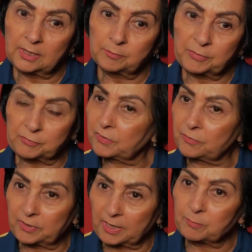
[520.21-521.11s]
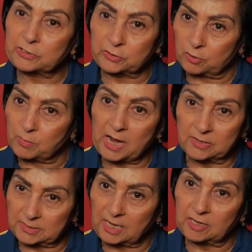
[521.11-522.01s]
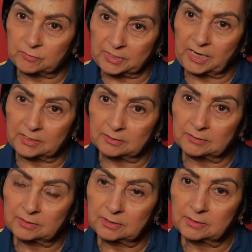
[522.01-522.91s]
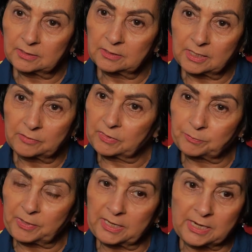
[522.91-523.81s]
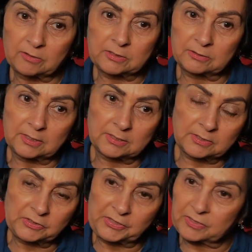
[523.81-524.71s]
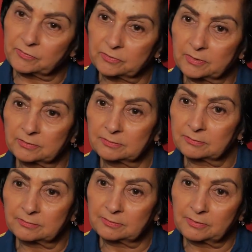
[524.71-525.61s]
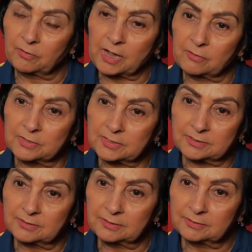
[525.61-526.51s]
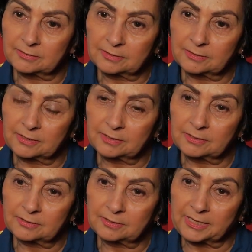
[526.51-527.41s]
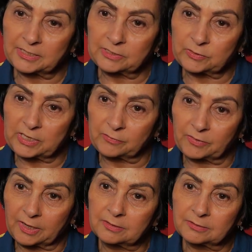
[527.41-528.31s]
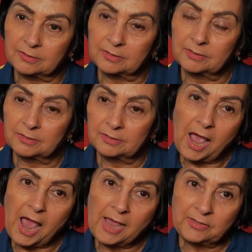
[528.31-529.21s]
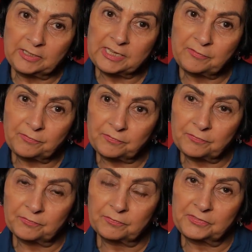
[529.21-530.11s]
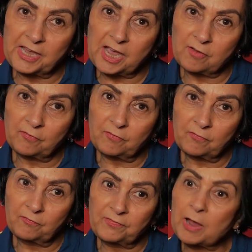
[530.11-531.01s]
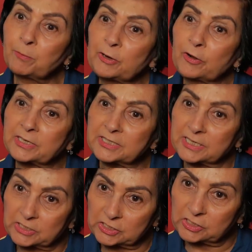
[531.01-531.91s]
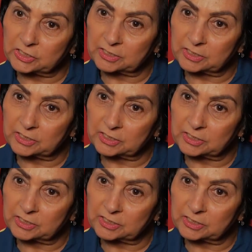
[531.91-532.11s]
But we were able to go by ourselves, yeah. We played out on the street for long hours, late into the evening. I think they are family orientated.